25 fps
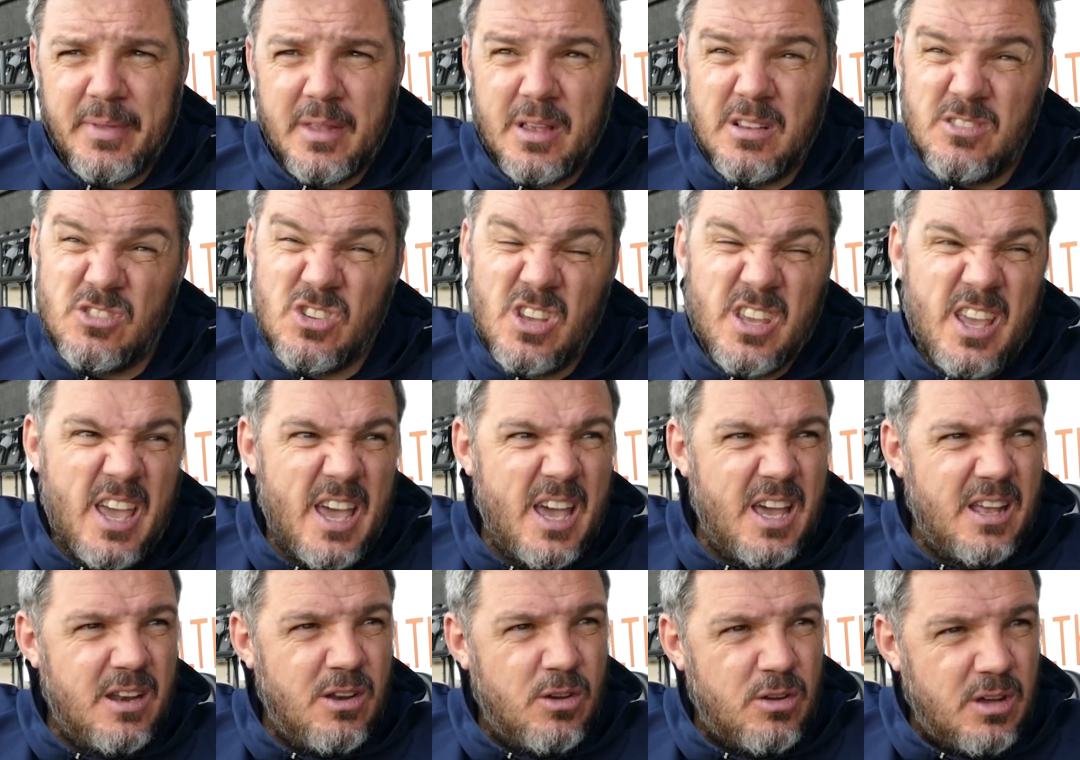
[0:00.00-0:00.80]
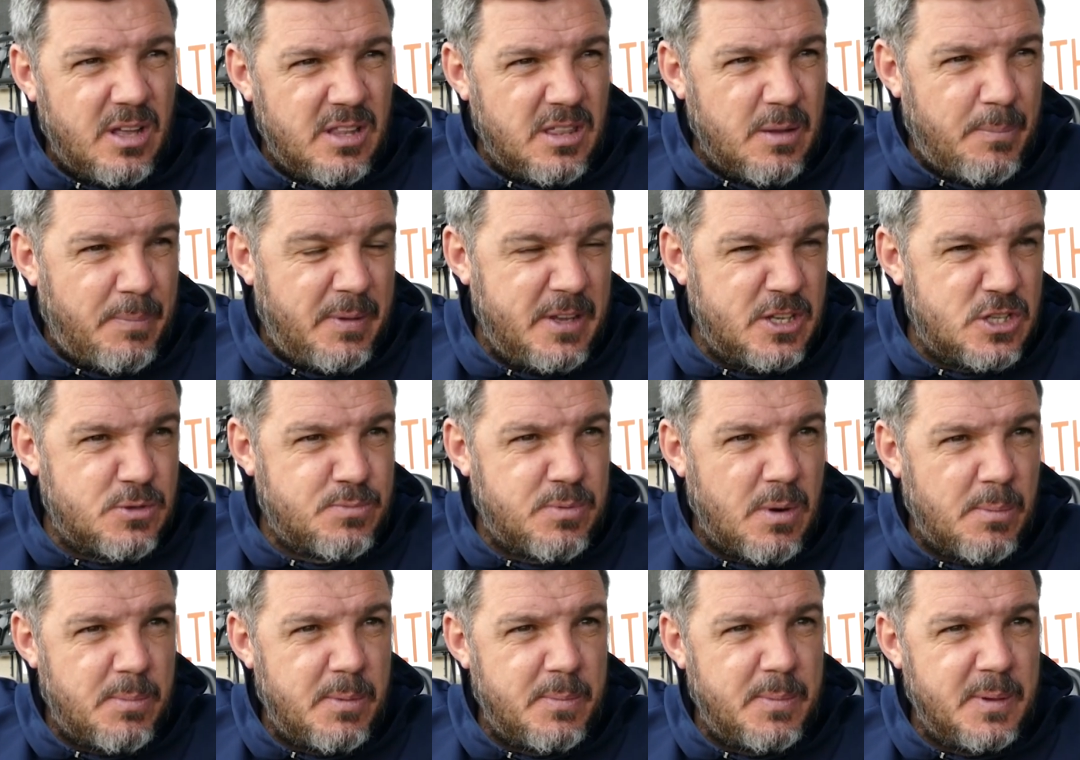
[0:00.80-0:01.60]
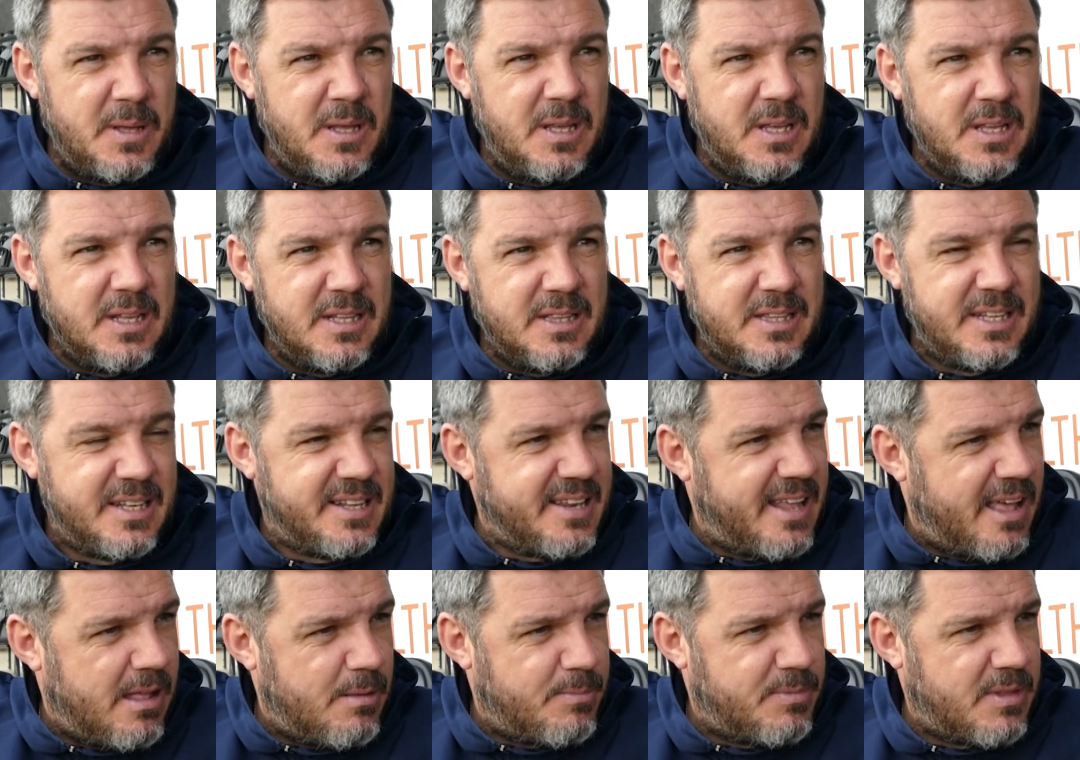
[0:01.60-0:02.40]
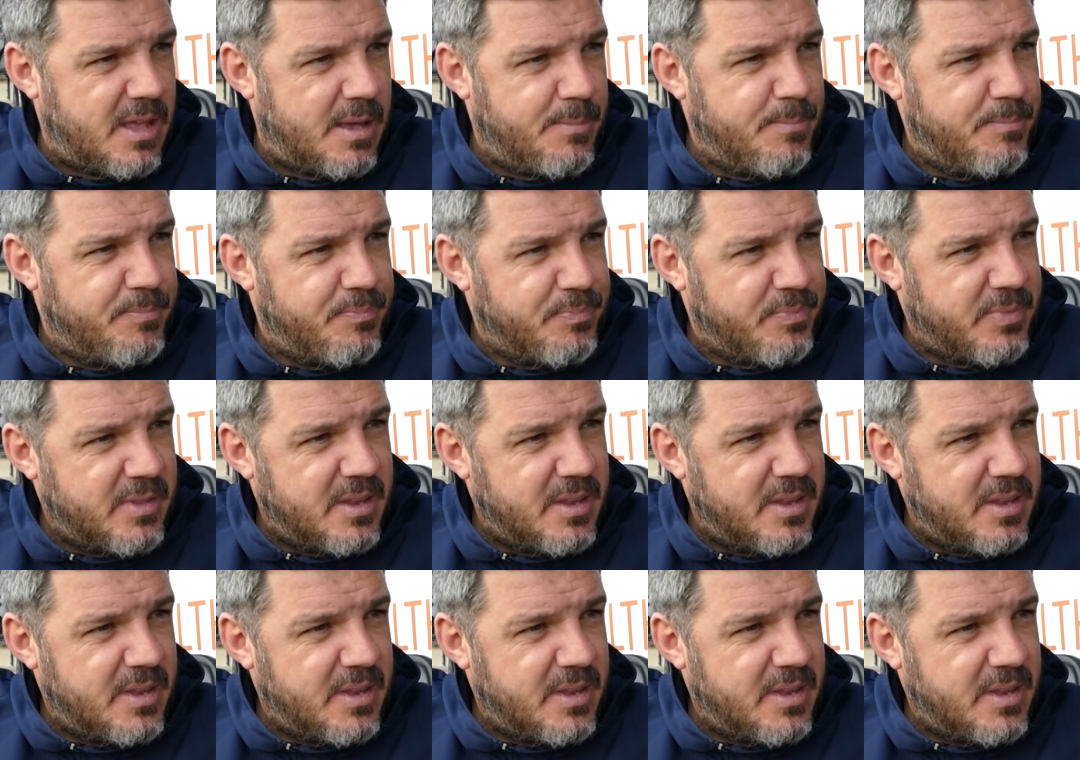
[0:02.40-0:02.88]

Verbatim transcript: So yeah, look, and the pitch probably didn't help them.